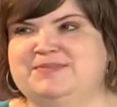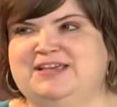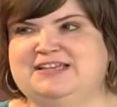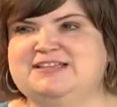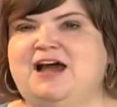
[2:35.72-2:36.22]

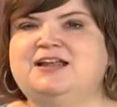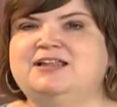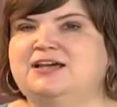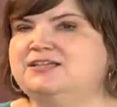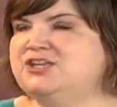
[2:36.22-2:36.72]
it's kind of
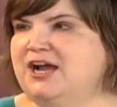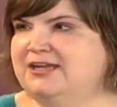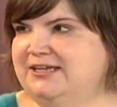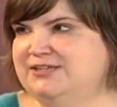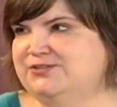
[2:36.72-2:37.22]
like
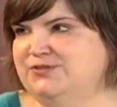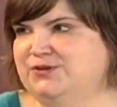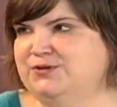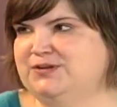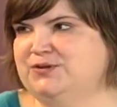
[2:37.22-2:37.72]
Chinese
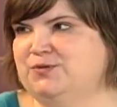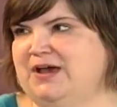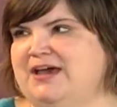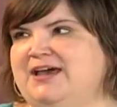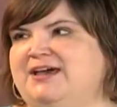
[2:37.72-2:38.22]
food in a
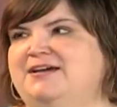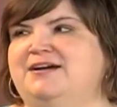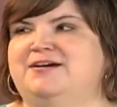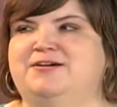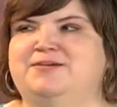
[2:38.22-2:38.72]
way,
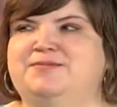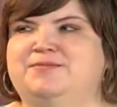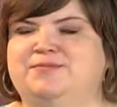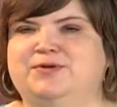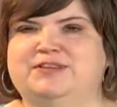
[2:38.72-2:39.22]

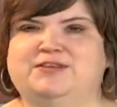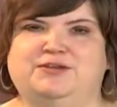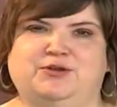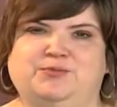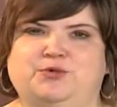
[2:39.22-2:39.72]
with
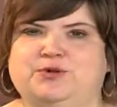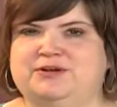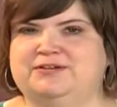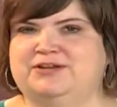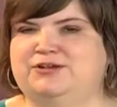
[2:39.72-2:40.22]
the
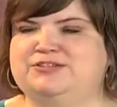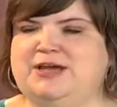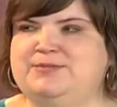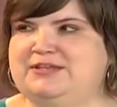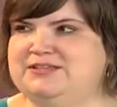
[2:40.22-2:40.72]
more
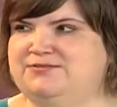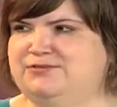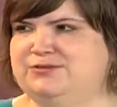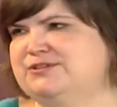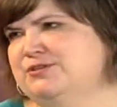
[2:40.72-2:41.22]
Japanese
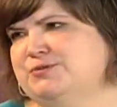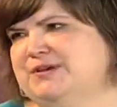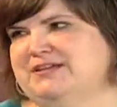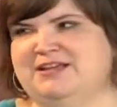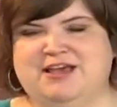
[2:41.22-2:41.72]
influence a little
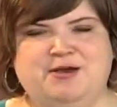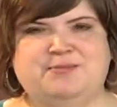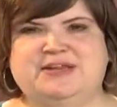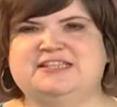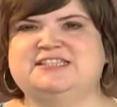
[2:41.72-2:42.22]
bit,
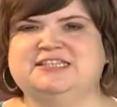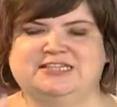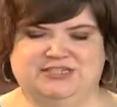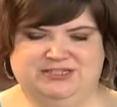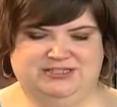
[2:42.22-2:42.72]
but it's
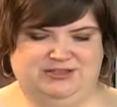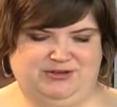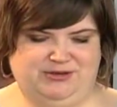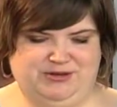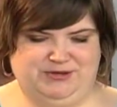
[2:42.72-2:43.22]
delicious. So
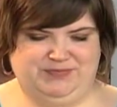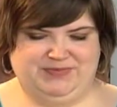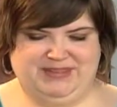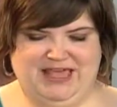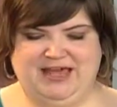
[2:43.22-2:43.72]

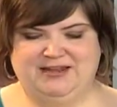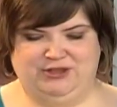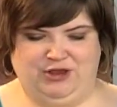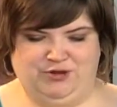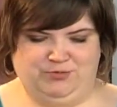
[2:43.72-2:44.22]
that
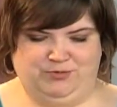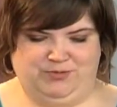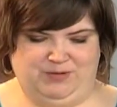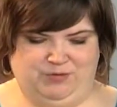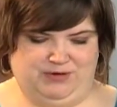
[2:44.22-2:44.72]
alone would
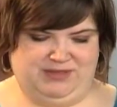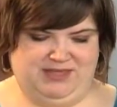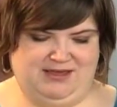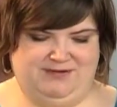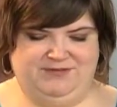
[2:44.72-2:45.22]
be worth
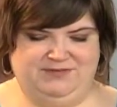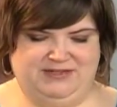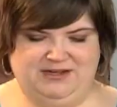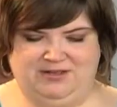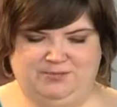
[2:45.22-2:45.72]
the
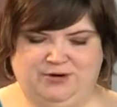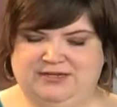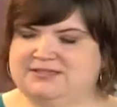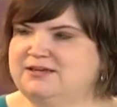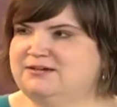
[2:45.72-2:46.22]
$15
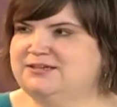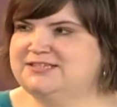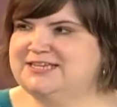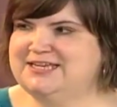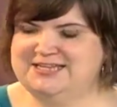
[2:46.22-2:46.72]
price there to
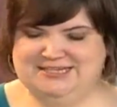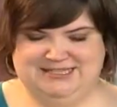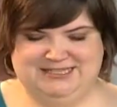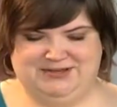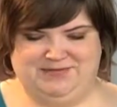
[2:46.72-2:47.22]
see
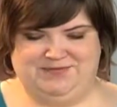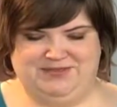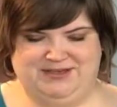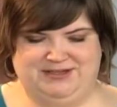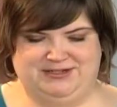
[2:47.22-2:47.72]

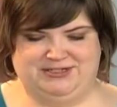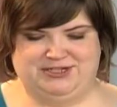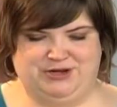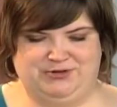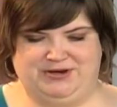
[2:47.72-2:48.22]
the
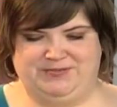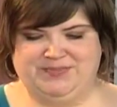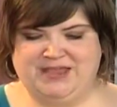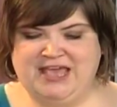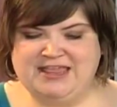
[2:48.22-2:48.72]
show there.
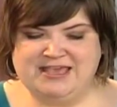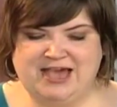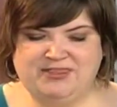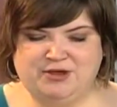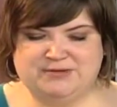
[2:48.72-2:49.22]
Now
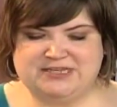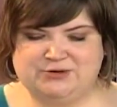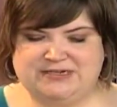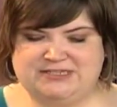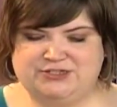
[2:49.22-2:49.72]
I thought it was
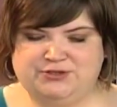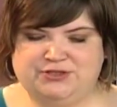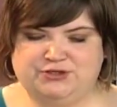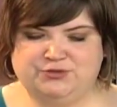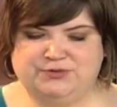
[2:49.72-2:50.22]
interesting too
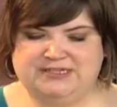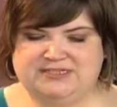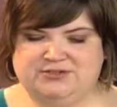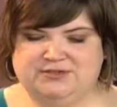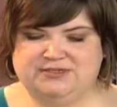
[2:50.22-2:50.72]
that they're doing this
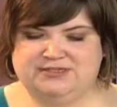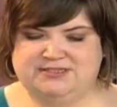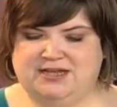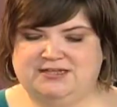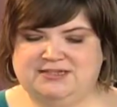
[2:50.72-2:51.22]
to
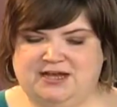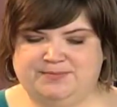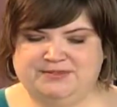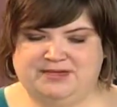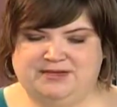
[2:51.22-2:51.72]

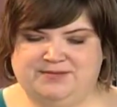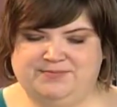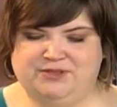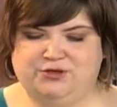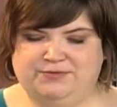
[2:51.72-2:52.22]
adopt.
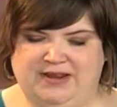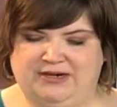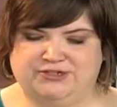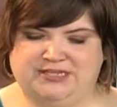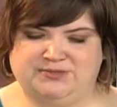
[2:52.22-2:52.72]
Unity of
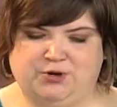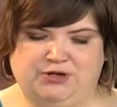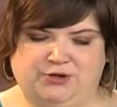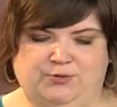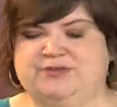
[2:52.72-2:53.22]
Hagerstown's
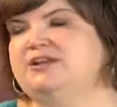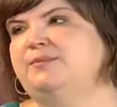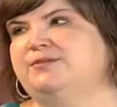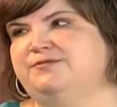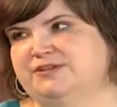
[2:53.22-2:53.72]
partnering with
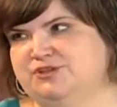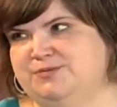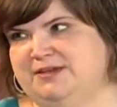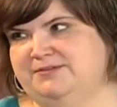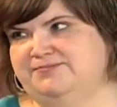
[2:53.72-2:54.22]
Adopt a
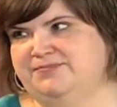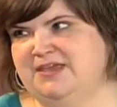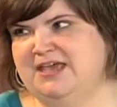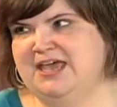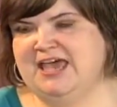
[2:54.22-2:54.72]
Fisherman,
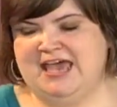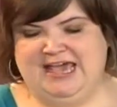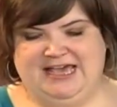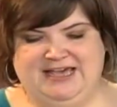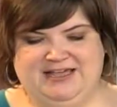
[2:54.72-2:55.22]

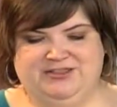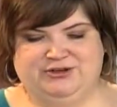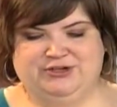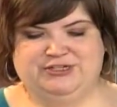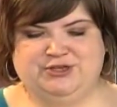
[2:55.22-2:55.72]
and they're
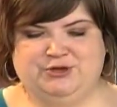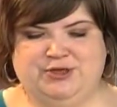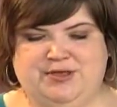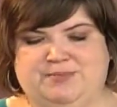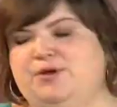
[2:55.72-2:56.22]
going to
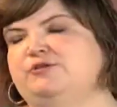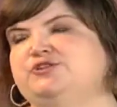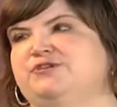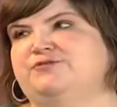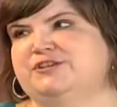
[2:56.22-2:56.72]
donate a boat
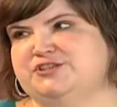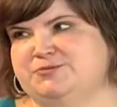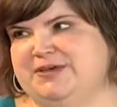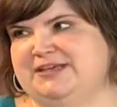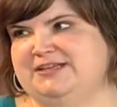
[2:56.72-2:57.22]
to a
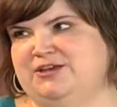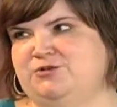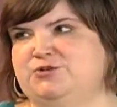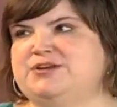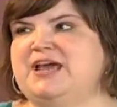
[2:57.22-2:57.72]
fisherman in
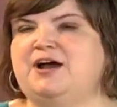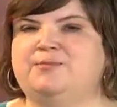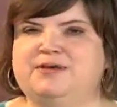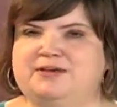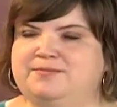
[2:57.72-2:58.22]
order to
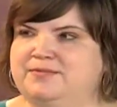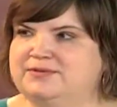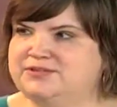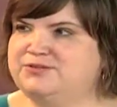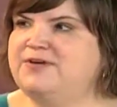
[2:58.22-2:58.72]
help him
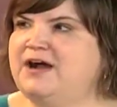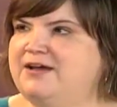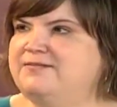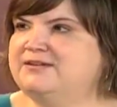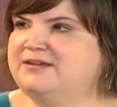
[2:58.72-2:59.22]

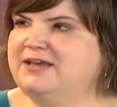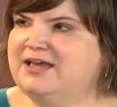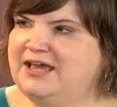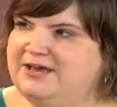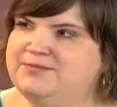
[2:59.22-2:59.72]
survive
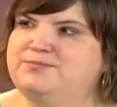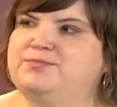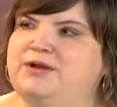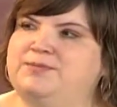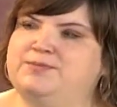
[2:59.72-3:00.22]
and
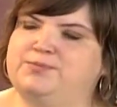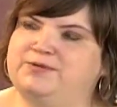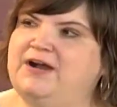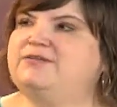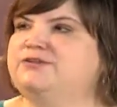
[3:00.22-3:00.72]

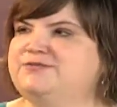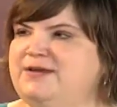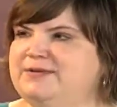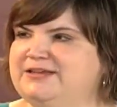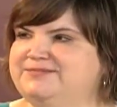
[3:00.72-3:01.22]
provide for his
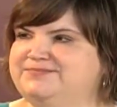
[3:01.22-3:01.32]
family.